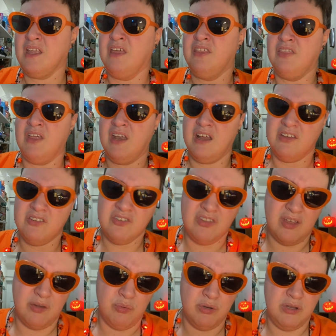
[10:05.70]
that as
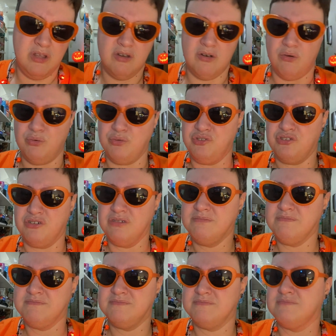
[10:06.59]
they would get older
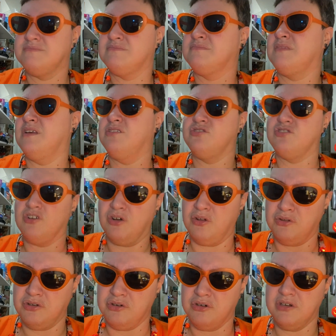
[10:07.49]
and
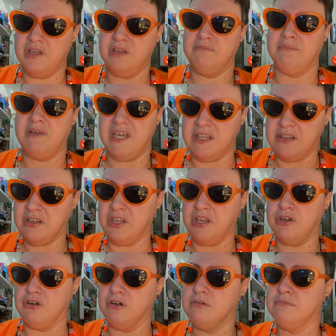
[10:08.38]
taller and
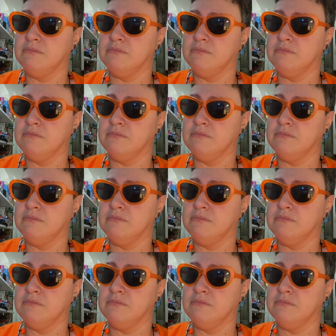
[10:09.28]
manlier,